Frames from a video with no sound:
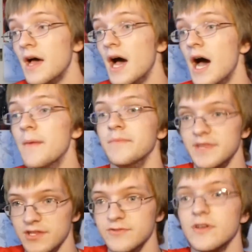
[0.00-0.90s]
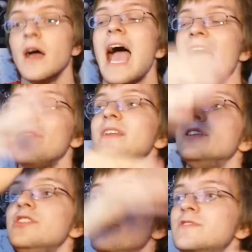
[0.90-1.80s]
Having a
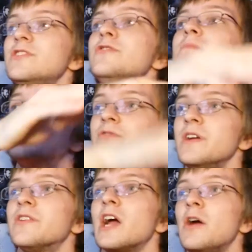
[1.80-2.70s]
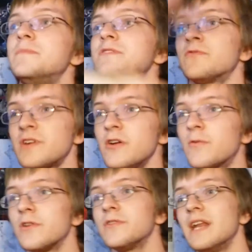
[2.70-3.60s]
YouTube career helps the real
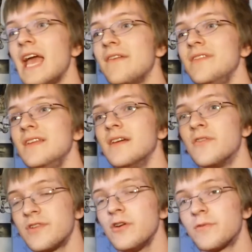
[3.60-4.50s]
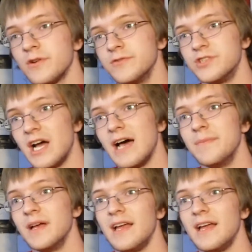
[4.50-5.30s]
world, and having a real world job,